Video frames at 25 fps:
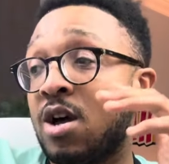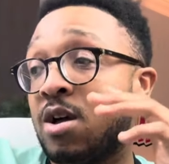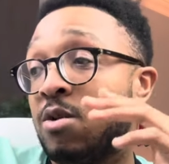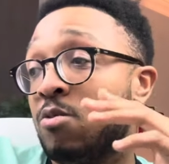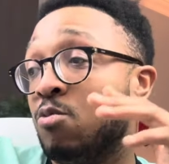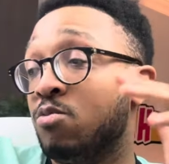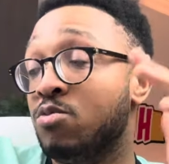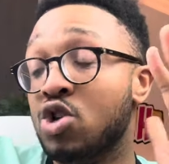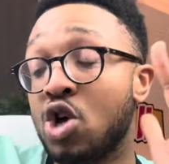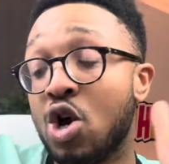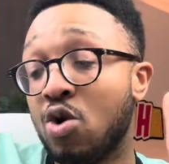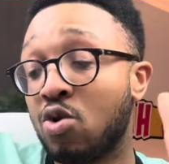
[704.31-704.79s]

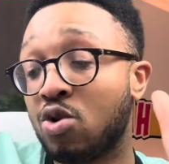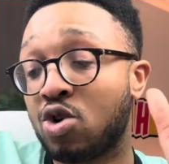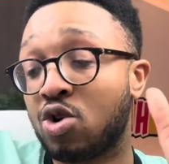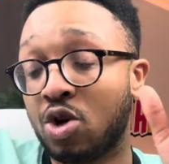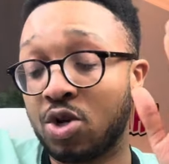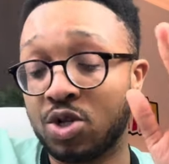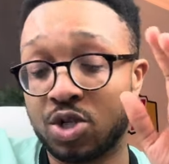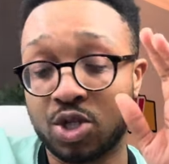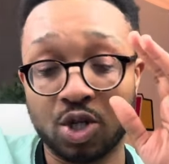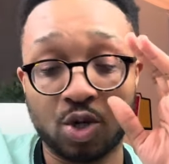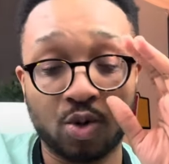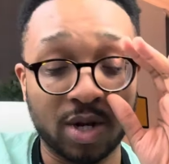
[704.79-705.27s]
No
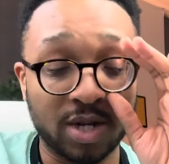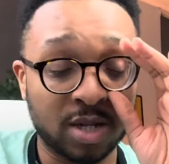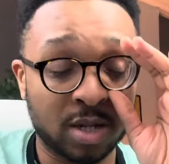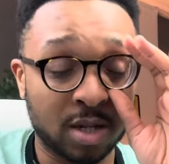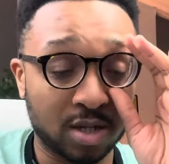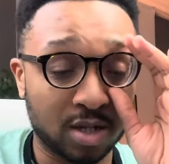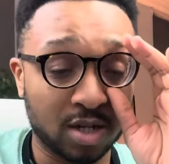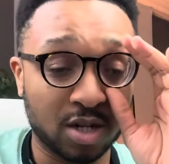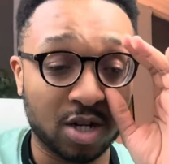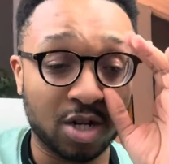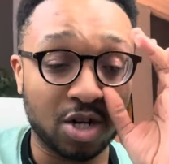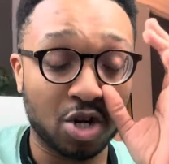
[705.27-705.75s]

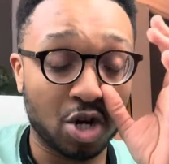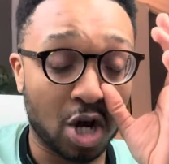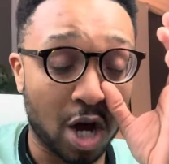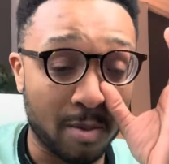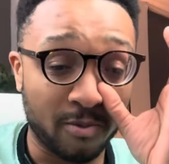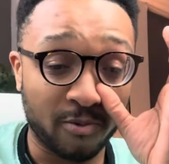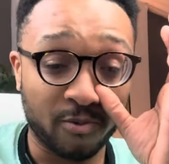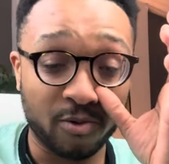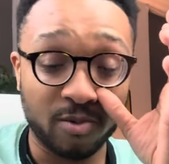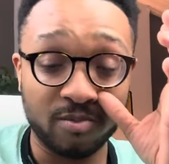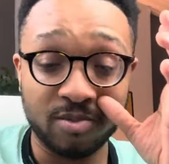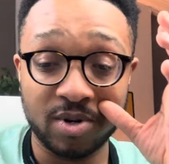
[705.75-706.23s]
consequences are going to
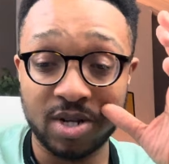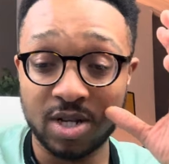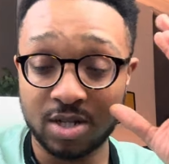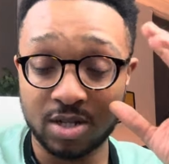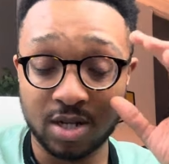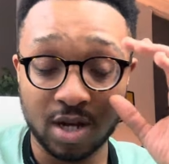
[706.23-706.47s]
come from this.